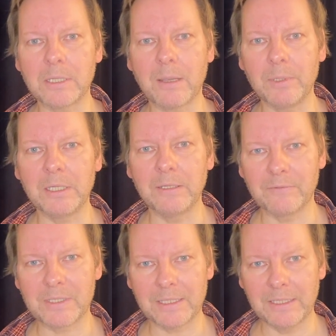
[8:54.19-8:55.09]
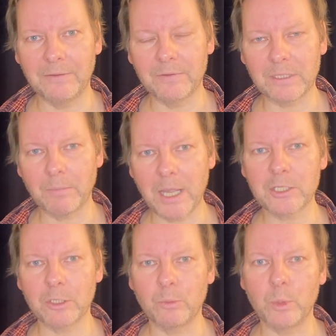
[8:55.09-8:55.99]
I believe that even the
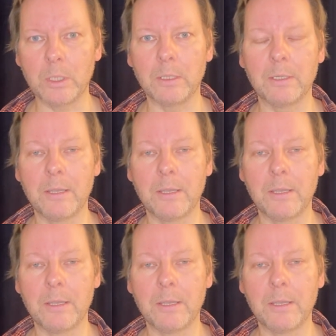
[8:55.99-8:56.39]
margin will